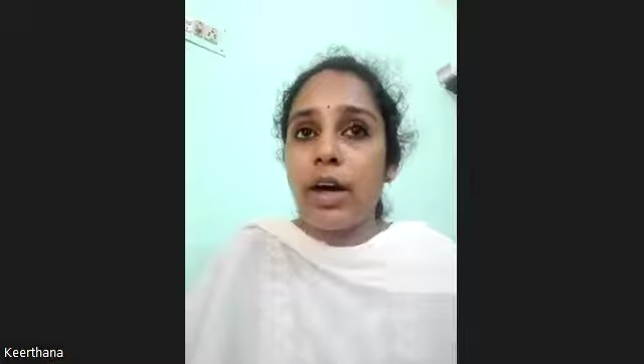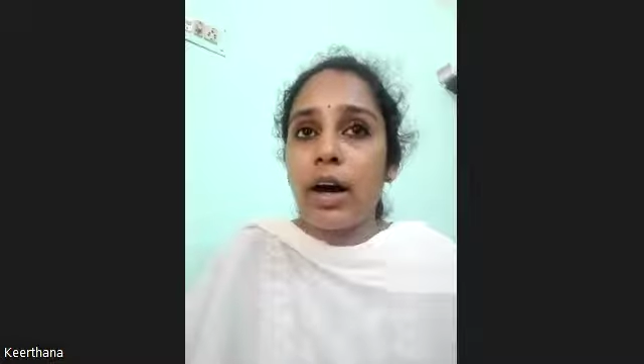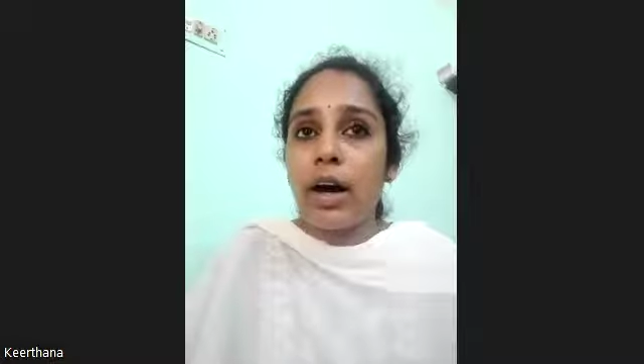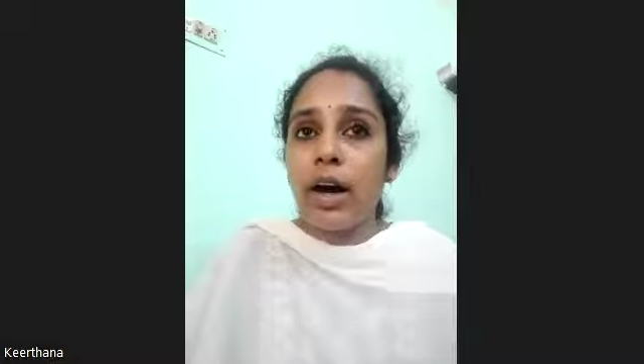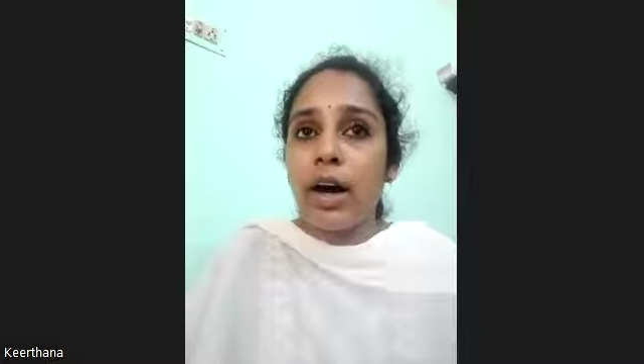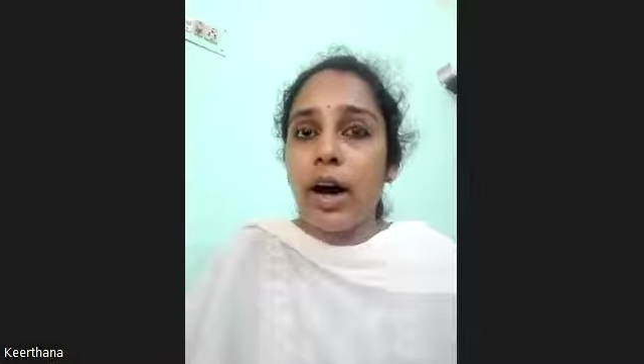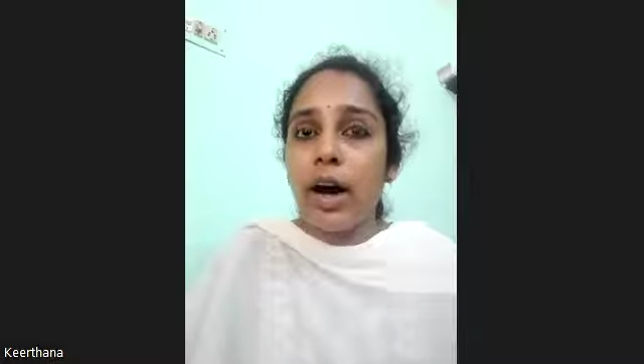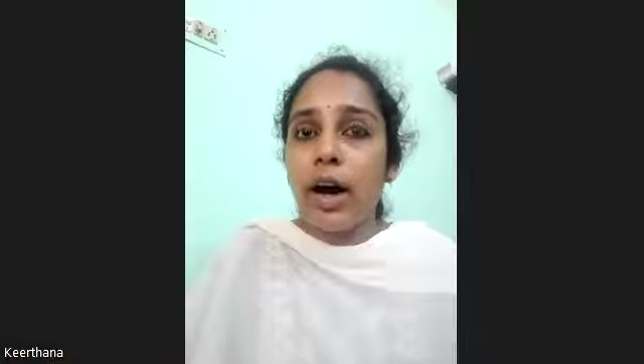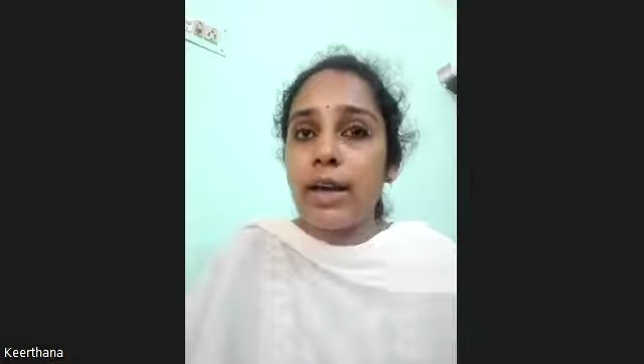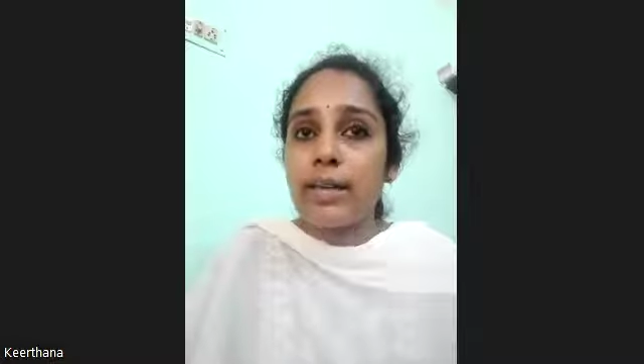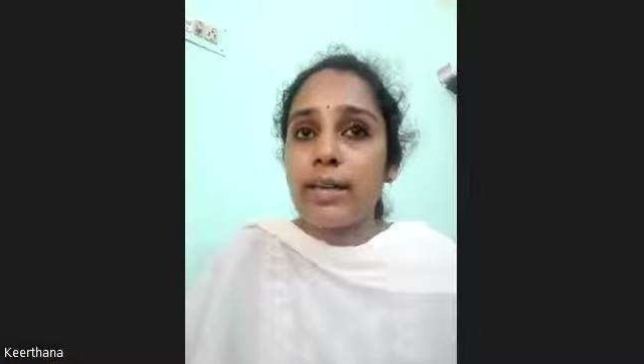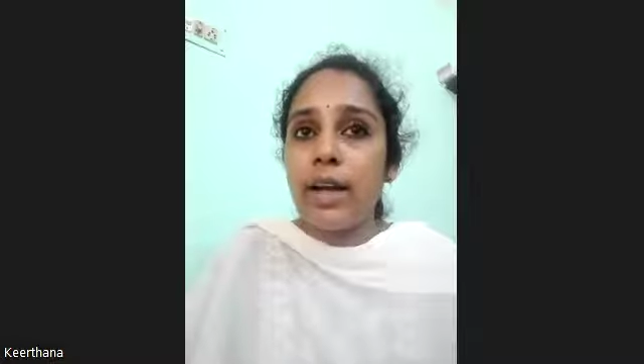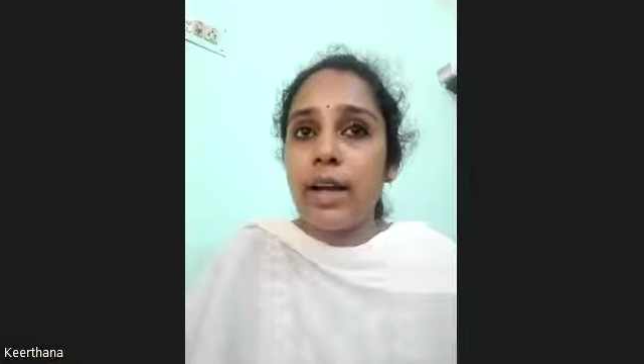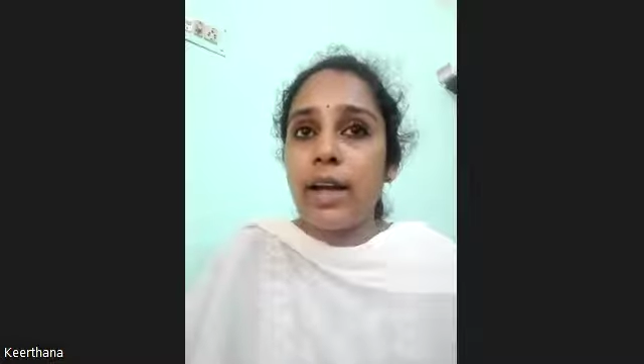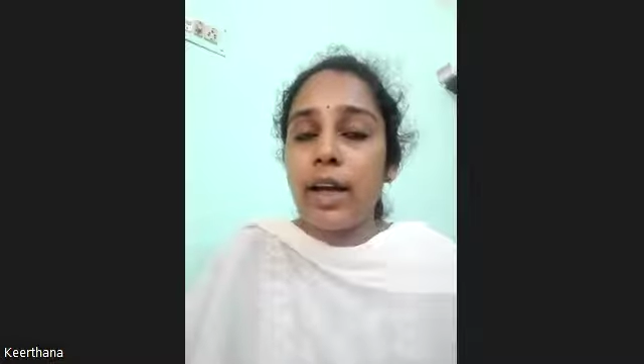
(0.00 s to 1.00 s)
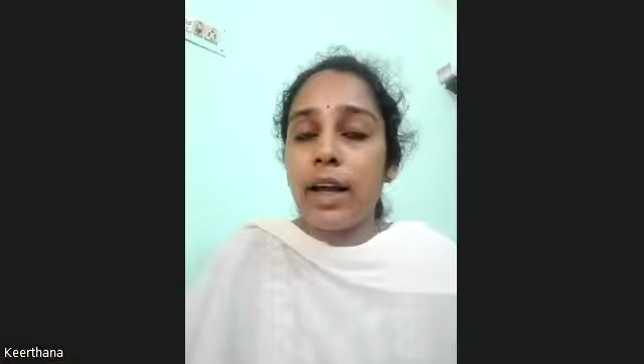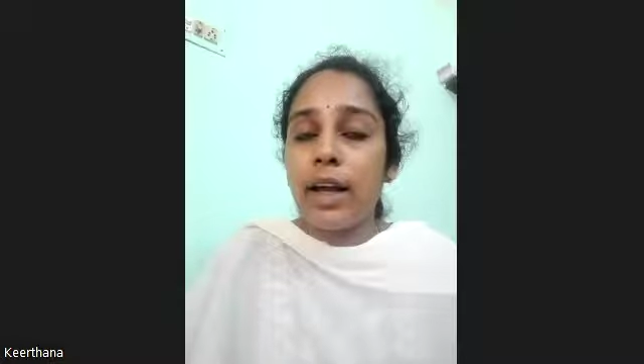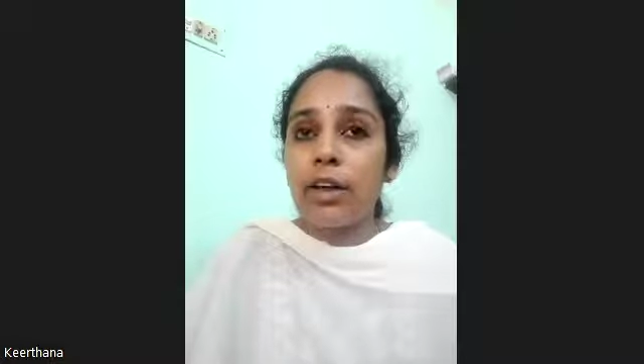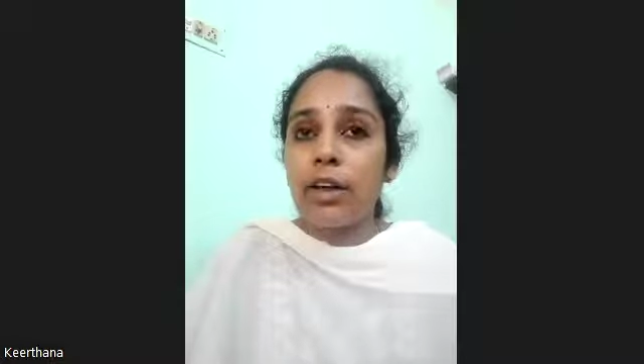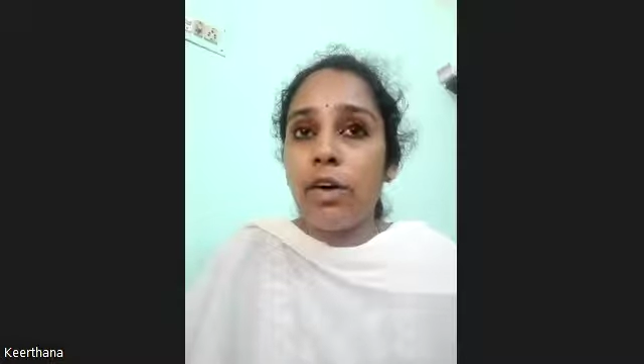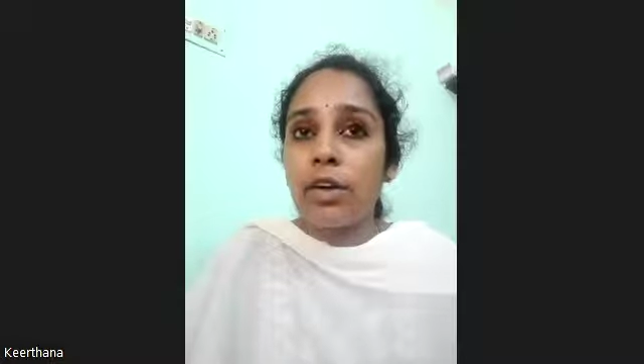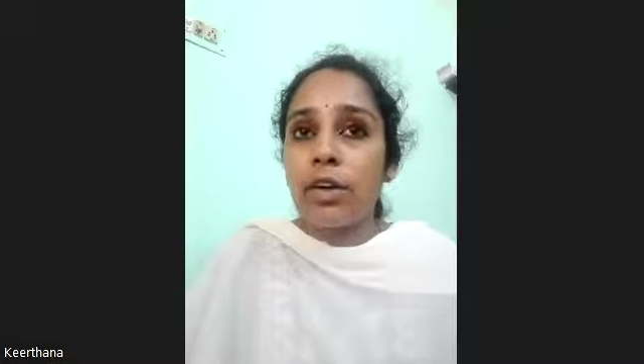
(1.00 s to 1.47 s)
Assigned
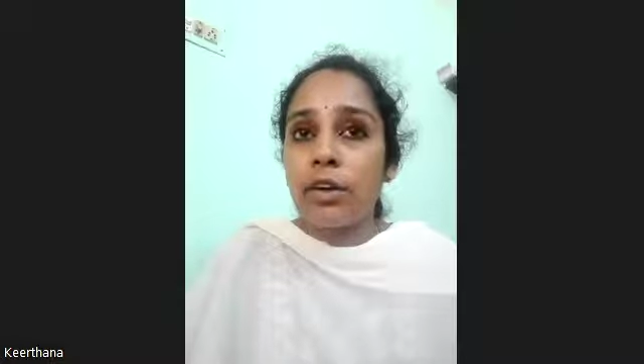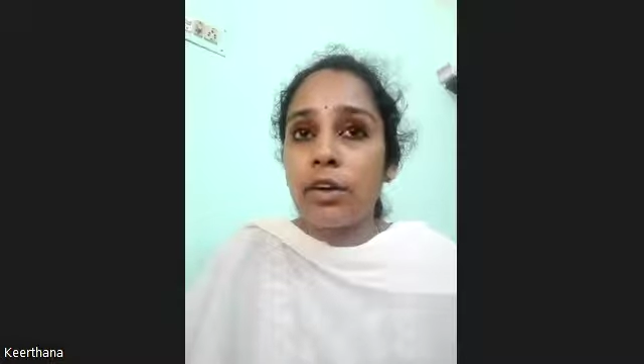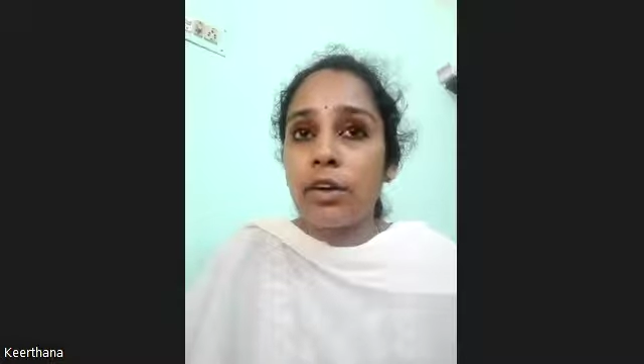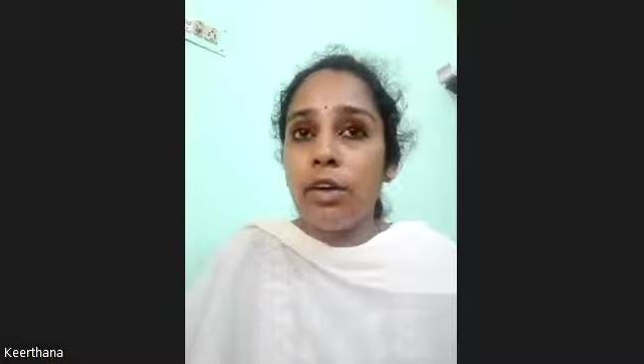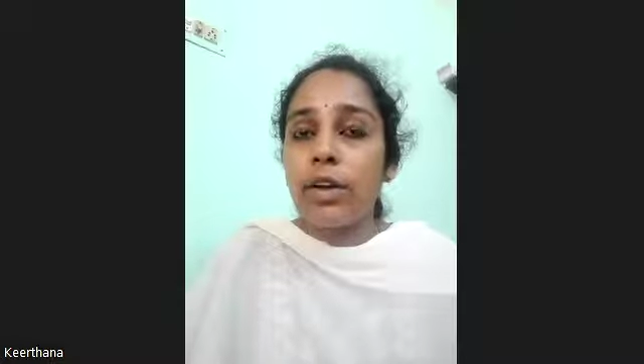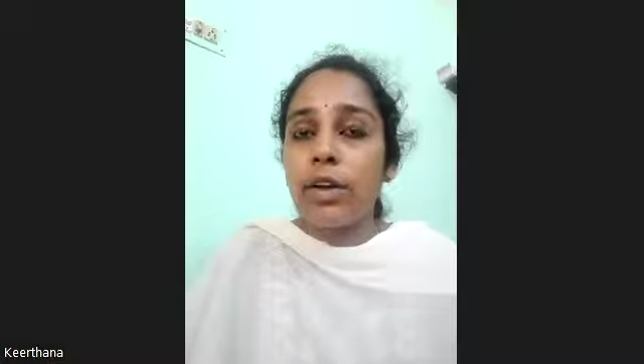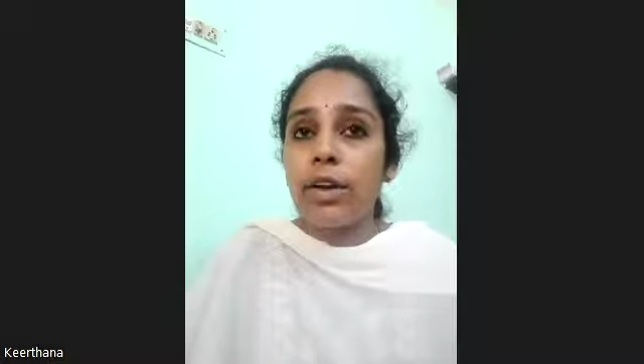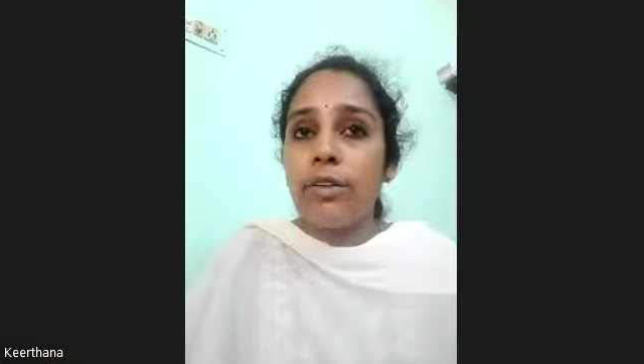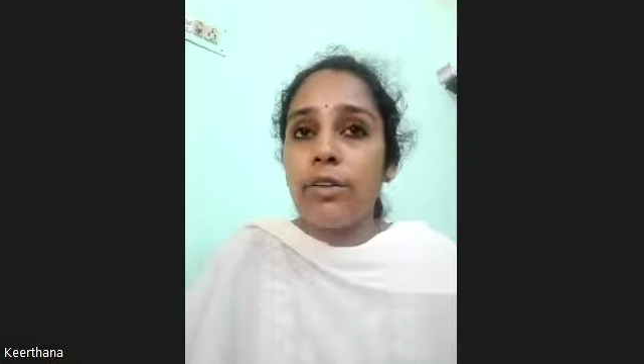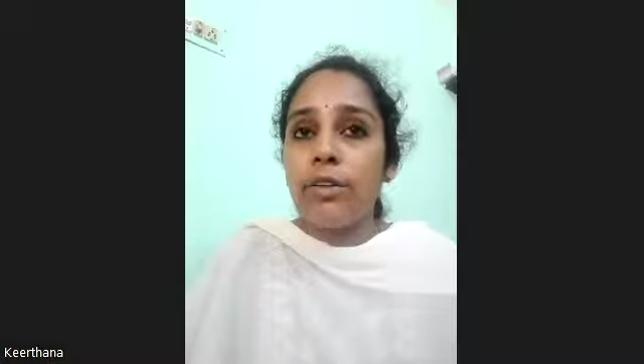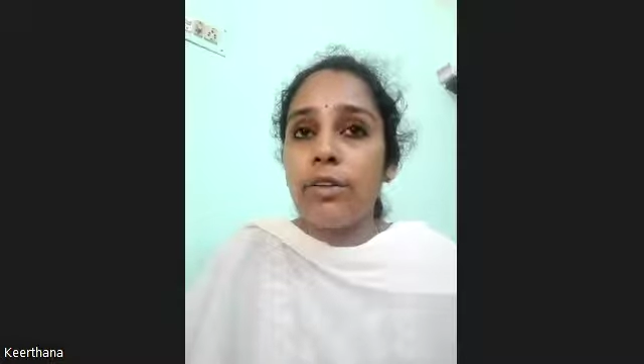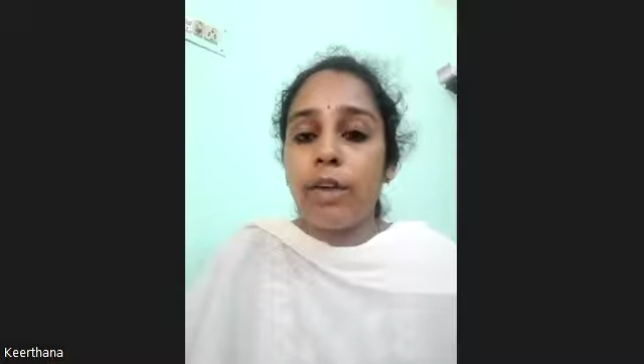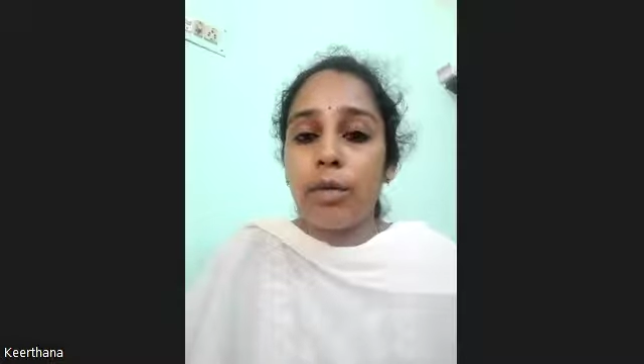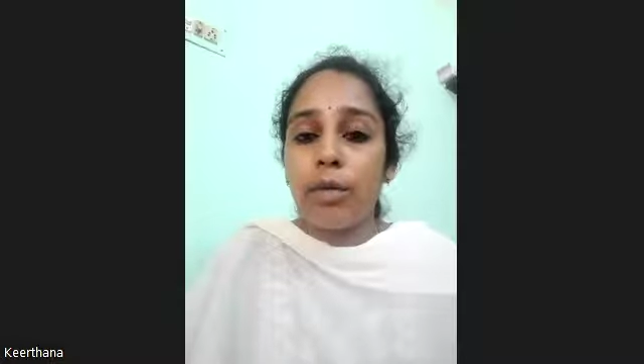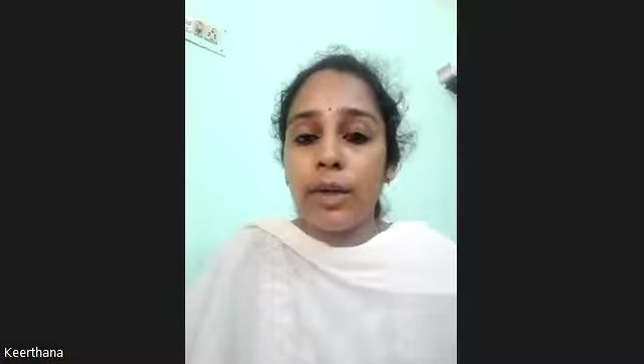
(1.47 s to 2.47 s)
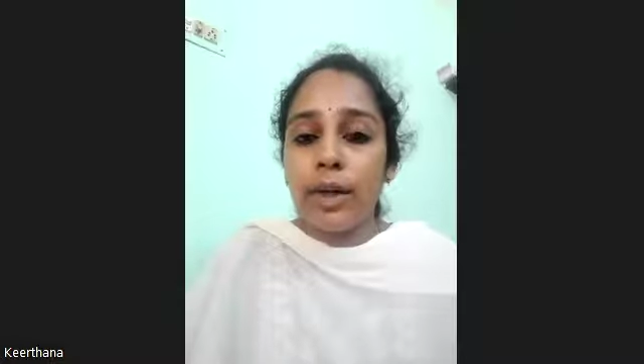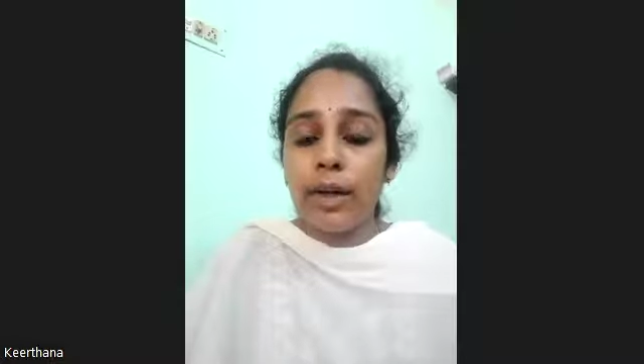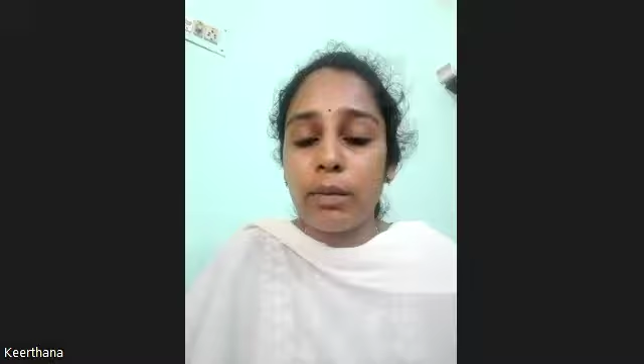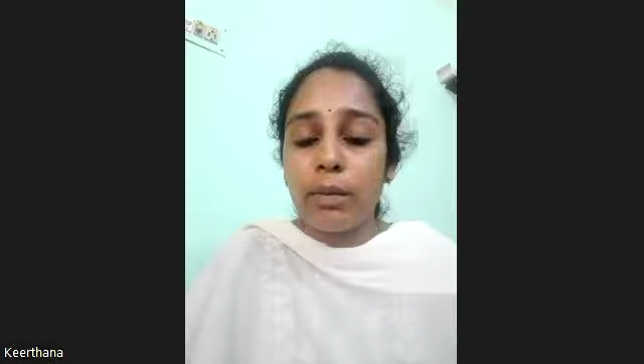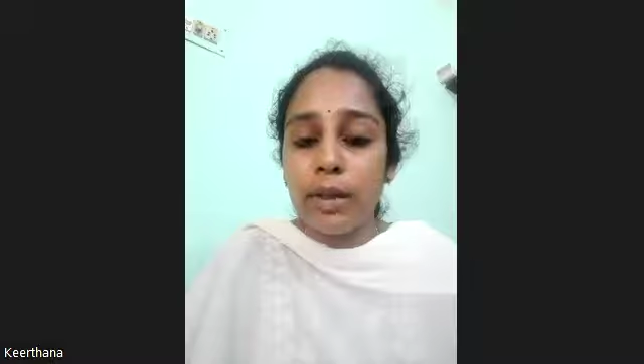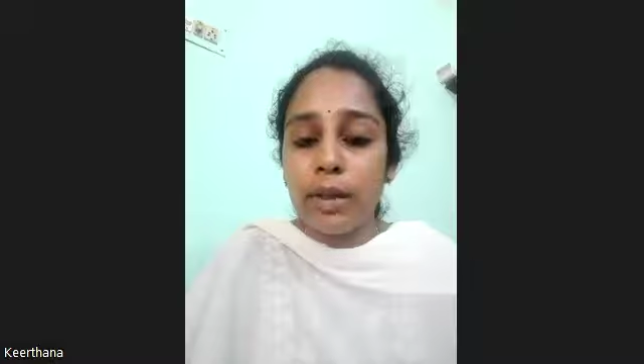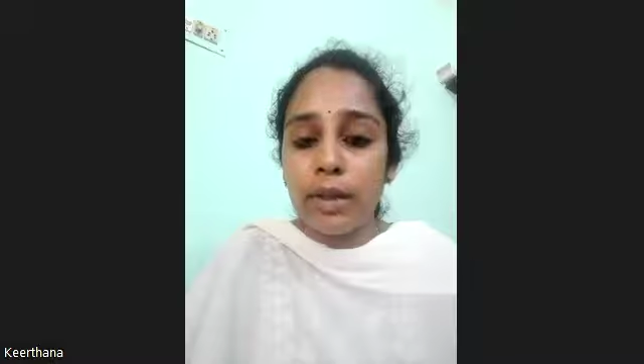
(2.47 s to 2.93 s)
encounter code if applicable.